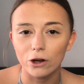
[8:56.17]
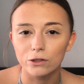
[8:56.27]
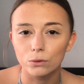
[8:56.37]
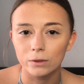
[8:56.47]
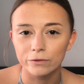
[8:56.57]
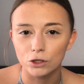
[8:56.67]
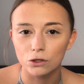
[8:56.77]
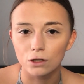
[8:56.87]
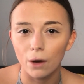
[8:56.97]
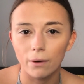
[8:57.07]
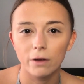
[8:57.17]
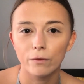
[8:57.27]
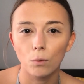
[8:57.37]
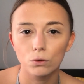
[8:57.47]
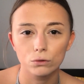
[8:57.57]
I sort of just go over
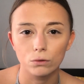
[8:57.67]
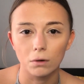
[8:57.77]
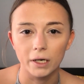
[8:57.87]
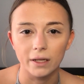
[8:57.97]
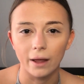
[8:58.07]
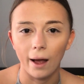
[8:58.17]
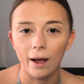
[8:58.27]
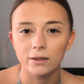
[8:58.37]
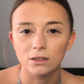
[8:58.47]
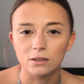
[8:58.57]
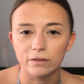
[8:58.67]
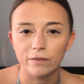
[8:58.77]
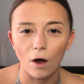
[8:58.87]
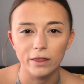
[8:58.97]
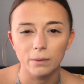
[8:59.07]
what's already there to
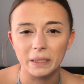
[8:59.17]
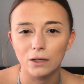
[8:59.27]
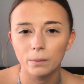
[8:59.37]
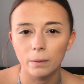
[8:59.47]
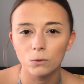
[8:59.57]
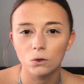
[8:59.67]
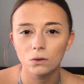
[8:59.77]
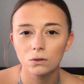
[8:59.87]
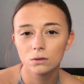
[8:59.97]
define them a little bit more.